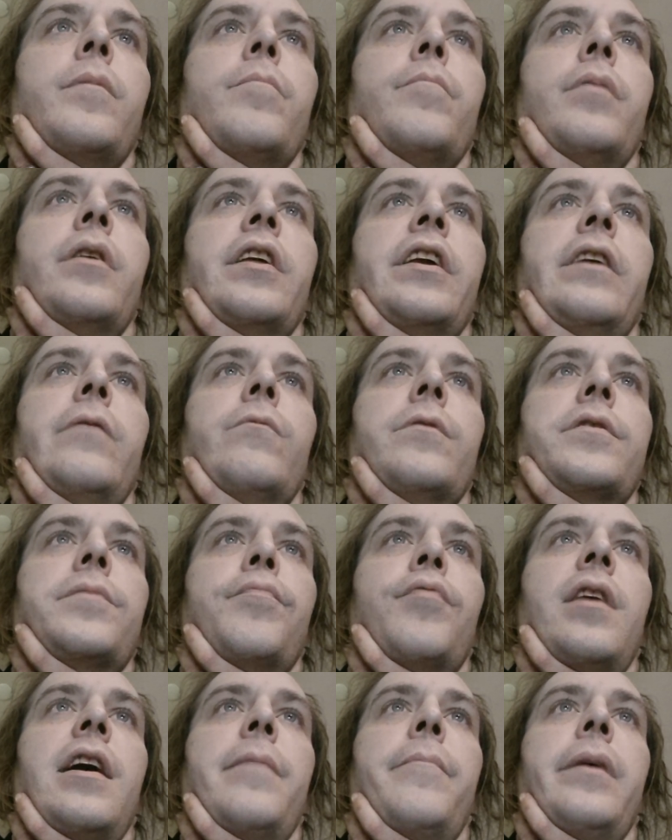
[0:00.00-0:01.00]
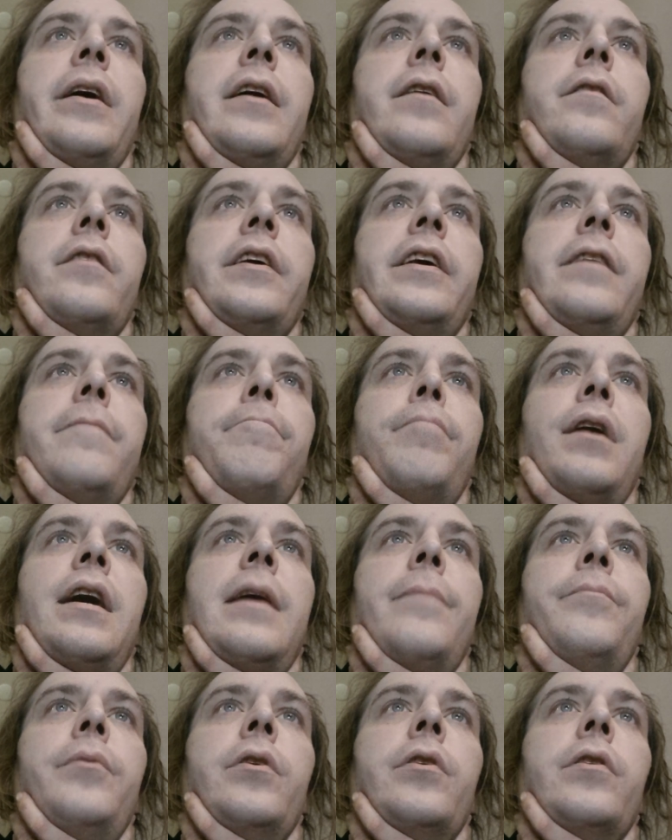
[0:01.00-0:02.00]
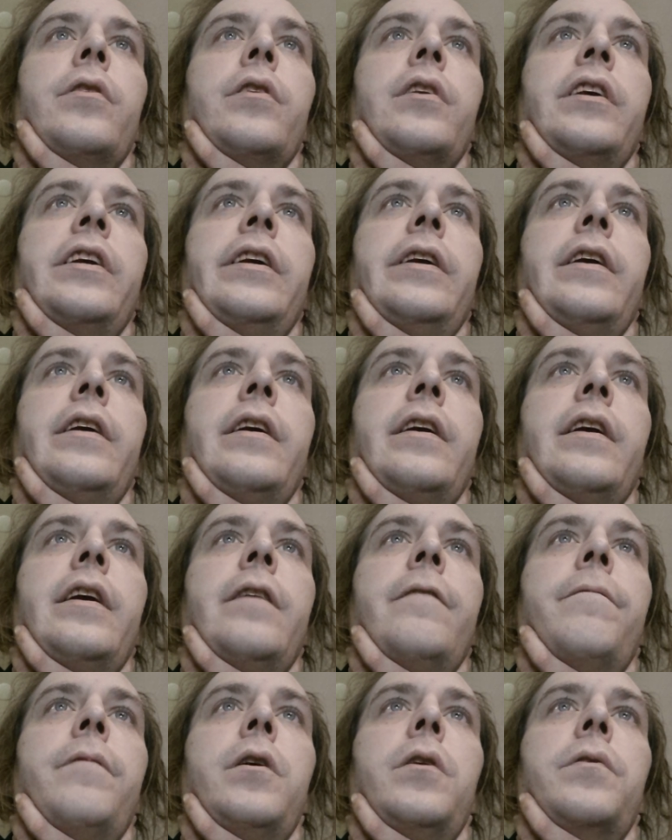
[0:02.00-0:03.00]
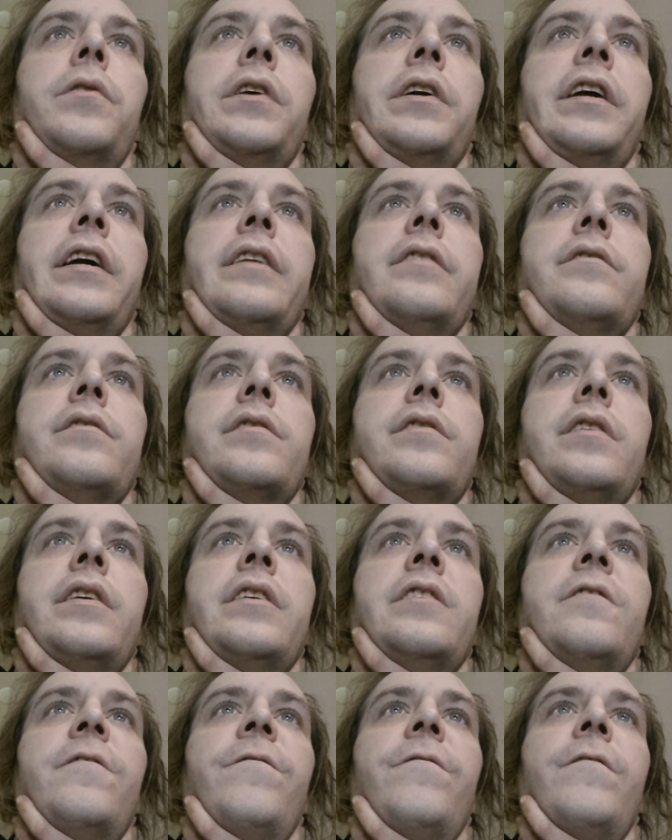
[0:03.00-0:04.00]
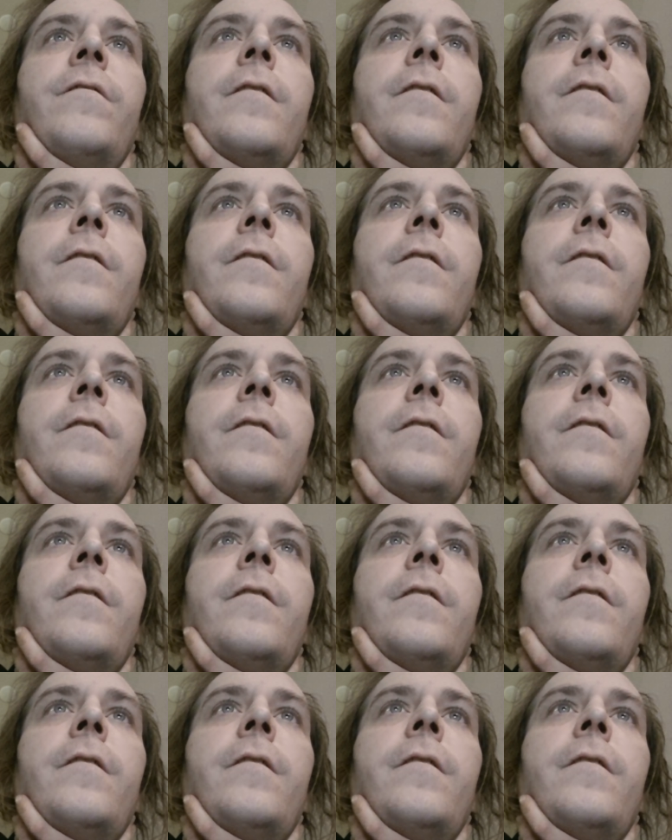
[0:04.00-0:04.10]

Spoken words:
but he was primarily and popularly invoked against his